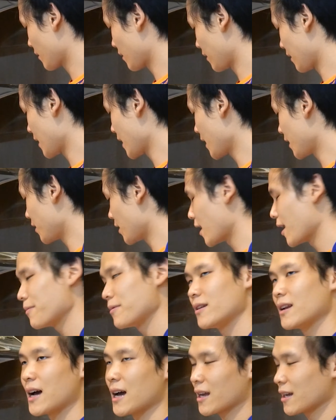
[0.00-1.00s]
yeah, I
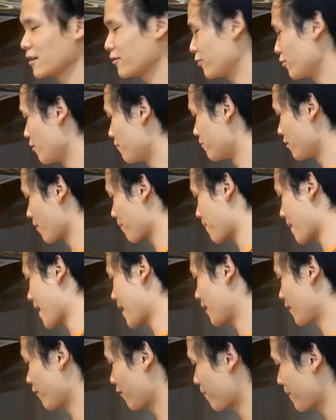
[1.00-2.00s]
mean, I can do a
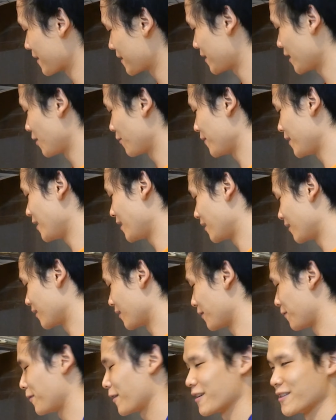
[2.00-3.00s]
mukbang of myself eating
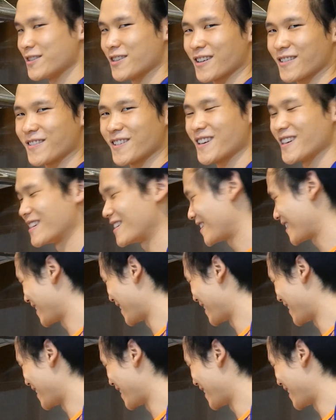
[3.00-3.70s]
the fried chicken rice,